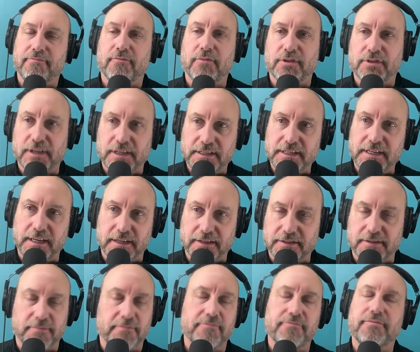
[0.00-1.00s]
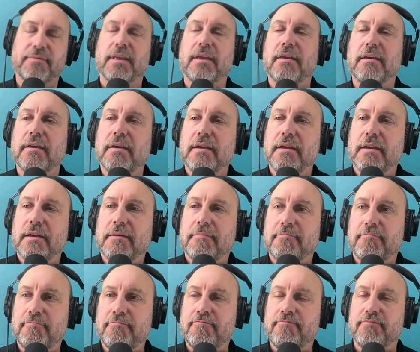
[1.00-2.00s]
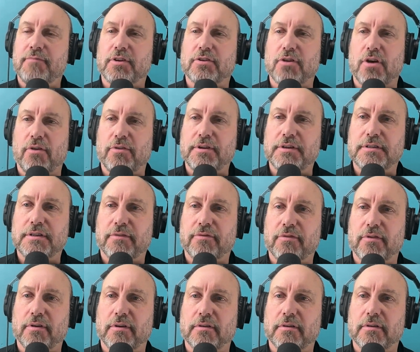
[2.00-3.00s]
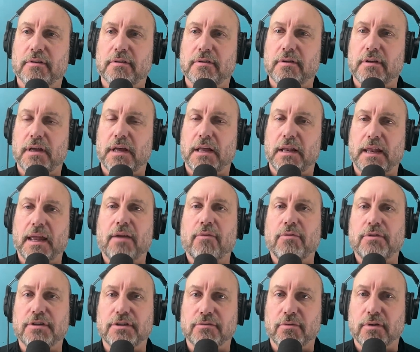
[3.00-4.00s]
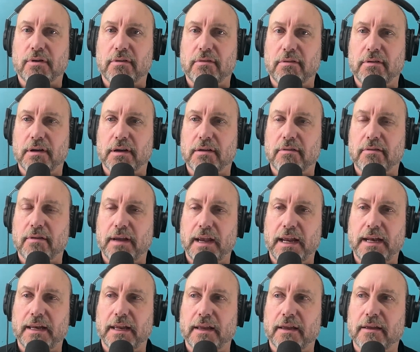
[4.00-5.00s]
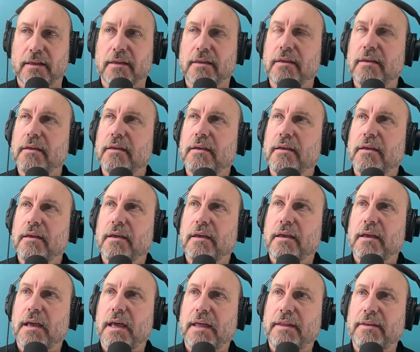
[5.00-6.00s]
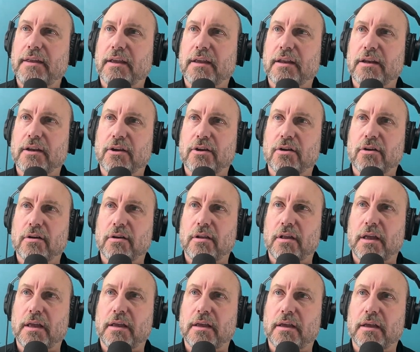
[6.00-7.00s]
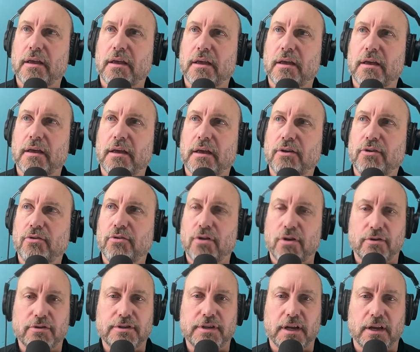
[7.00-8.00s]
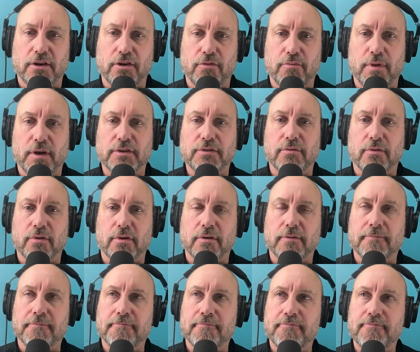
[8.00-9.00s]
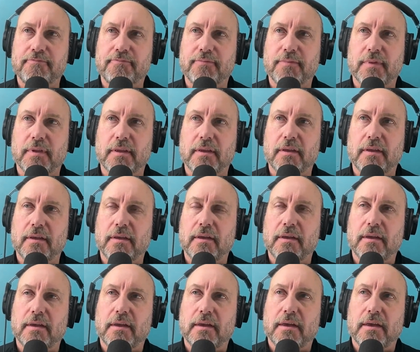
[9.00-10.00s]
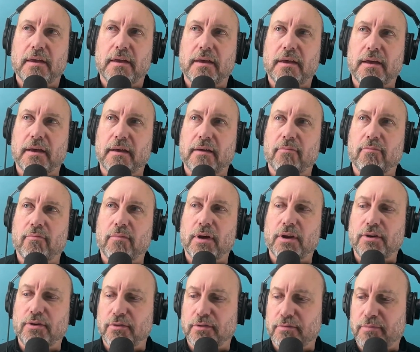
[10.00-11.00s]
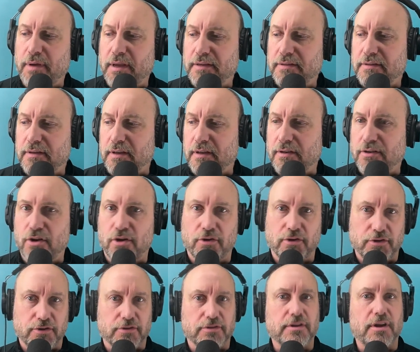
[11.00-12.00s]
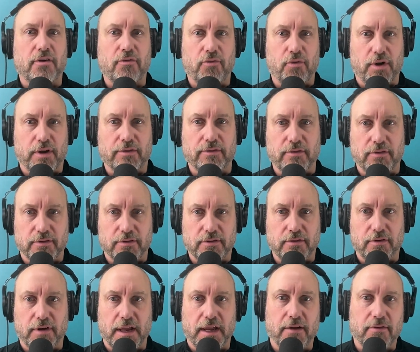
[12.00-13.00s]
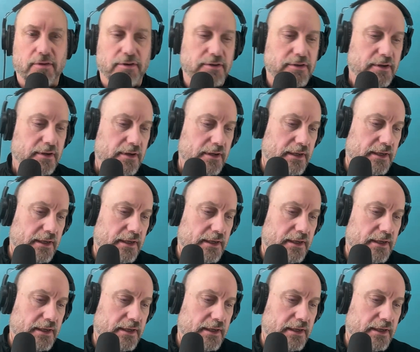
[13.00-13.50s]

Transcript: resenteeism. There's all these different languages we're creating, and they can occur like a new noticing, a new buzzword, a new space to notice yourself with, this new language.